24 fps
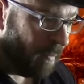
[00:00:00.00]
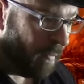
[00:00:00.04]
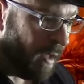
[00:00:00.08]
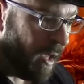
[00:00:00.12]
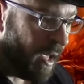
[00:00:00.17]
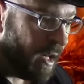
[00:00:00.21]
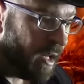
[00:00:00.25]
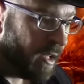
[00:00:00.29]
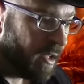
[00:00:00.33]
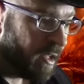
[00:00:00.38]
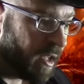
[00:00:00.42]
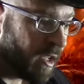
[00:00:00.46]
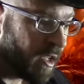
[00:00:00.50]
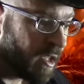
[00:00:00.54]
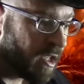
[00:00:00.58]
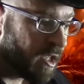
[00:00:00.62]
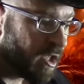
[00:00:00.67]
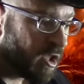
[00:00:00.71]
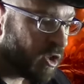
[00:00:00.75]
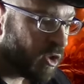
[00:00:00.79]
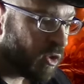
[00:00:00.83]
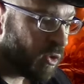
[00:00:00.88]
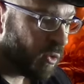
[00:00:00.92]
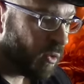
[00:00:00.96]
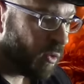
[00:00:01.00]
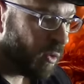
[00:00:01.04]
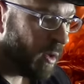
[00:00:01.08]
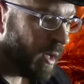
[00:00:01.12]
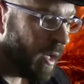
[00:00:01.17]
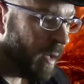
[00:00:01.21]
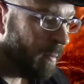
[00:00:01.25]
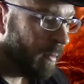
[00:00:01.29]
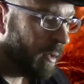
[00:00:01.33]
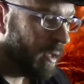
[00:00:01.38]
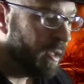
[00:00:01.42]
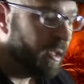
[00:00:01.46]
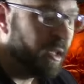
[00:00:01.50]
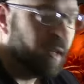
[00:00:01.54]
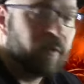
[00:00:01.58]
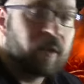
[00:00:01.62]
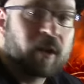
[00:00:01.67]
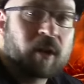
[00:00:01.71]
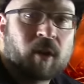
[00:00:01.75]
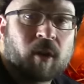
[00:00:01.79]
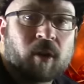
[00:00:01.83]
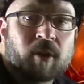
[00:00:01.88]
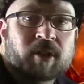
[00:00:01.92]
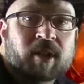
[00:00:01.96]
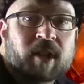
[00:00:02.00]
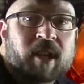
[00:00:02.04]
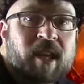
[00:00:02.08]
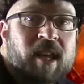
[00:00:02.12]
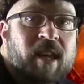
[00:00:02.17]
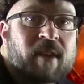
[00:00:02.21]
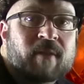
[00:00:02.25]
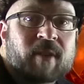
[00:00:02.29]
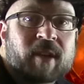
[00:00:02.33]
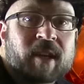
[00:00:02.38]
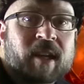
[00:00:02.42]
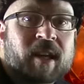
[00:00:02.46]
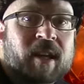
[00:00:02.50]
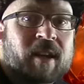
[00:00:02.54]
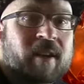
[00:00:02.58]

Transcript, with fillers: it is extremely difficult to even get